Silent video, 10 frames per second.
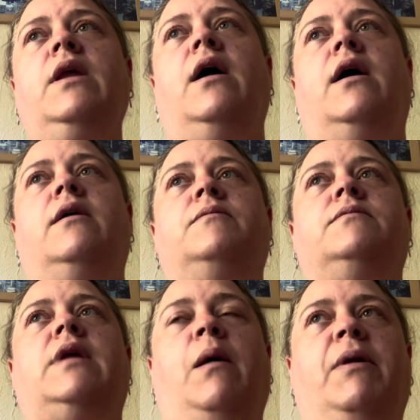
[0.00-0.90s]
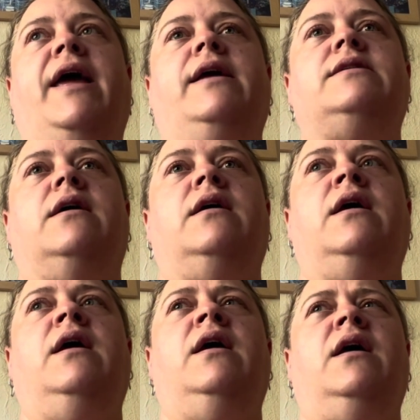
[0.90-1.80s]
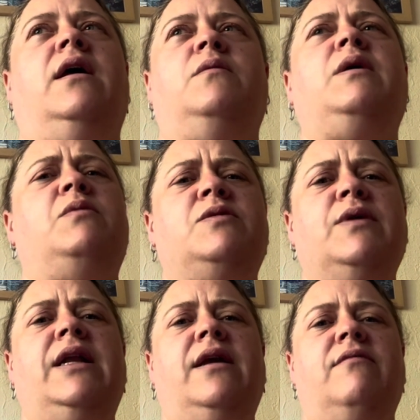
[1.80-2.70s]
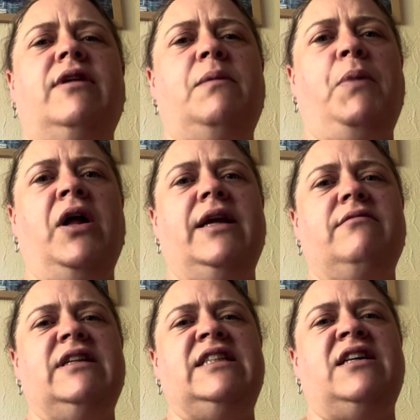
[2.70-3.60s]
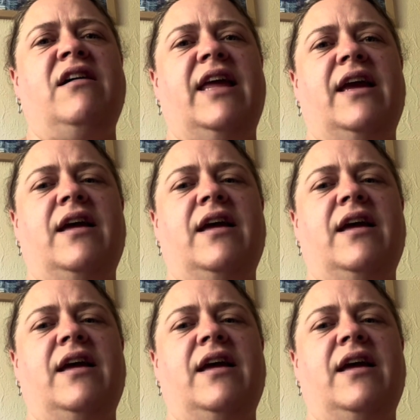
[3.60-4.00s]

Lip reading: applicator, it was really pulling, really tugging,